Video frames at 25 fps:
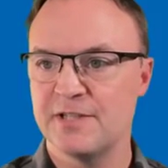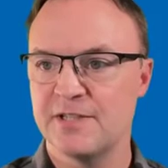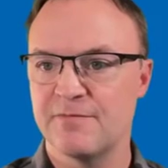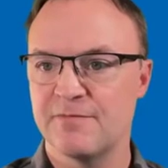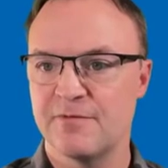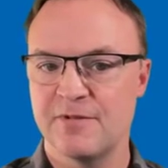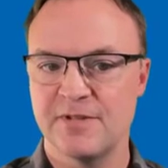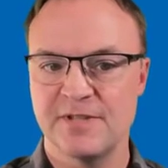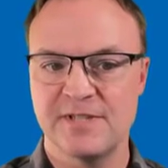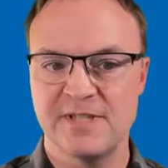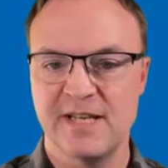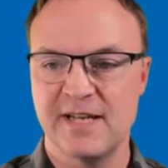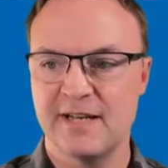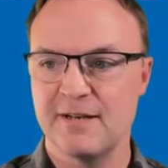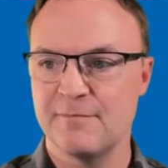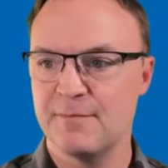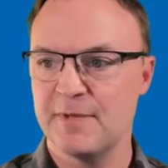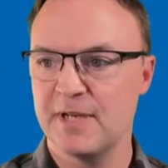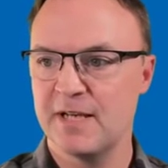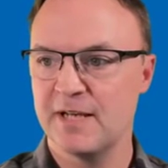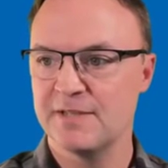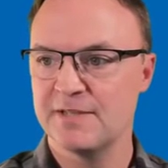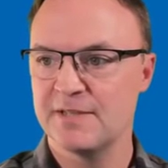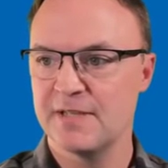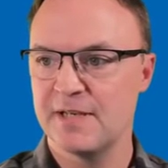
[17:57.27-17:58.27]
for a second,
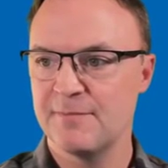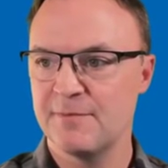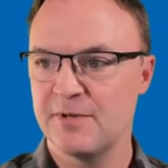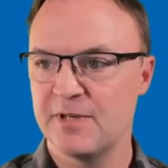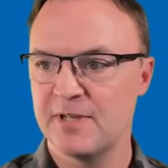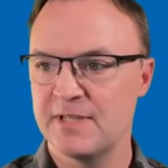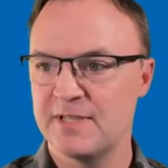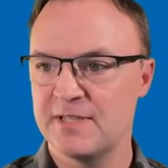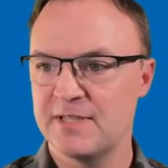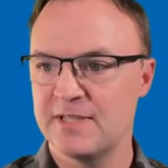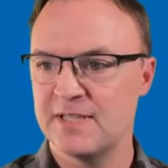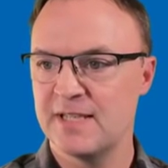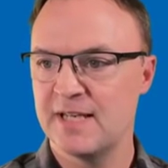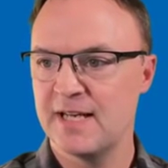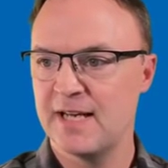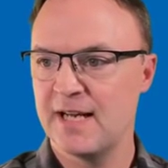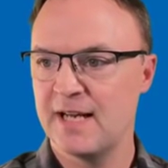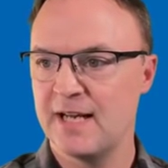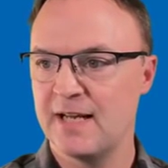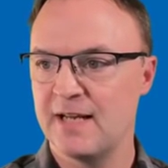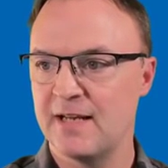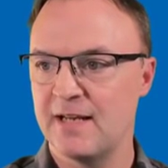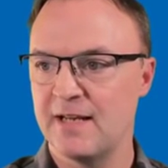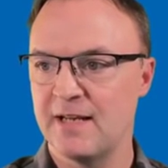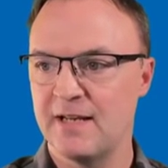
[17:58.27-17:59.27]
because I'm going to
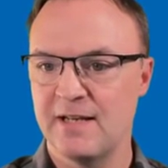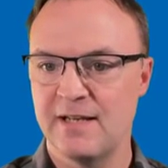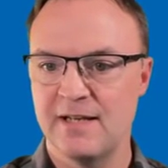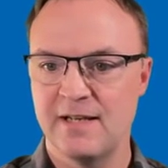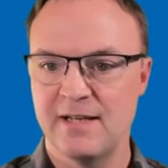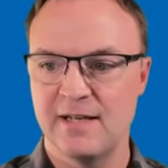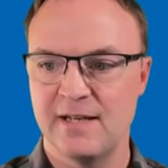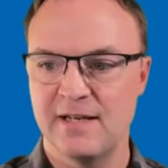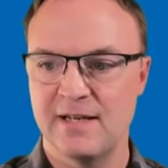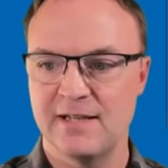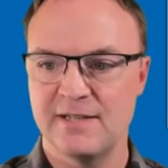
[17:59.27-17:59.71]
take a